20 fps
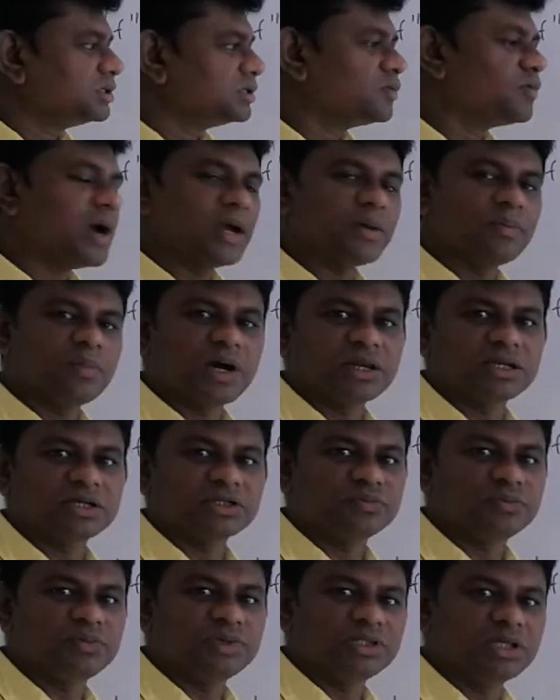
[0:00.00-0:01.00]
so y bar
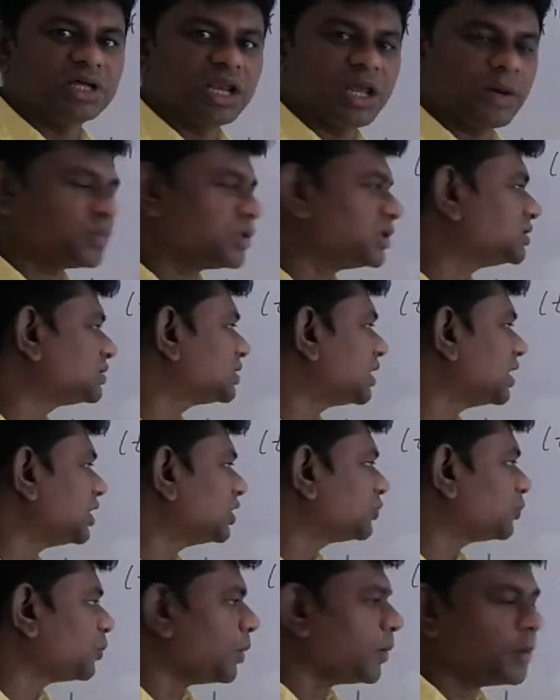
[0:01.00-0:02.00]
s be the Laplace
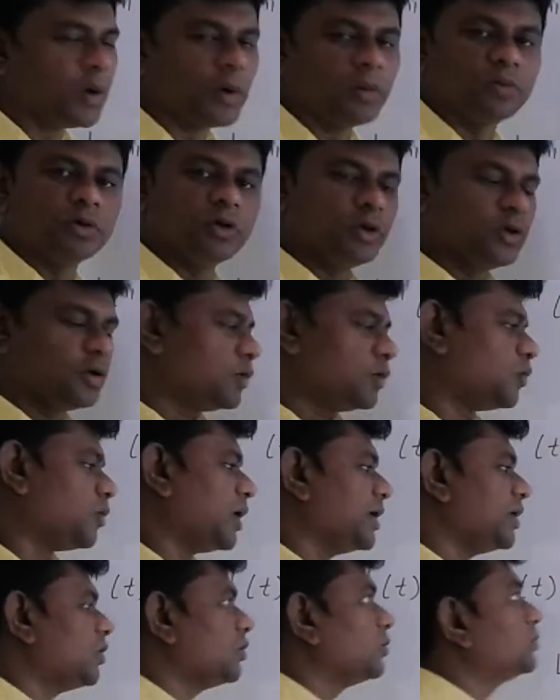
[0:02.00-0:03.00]
transform of y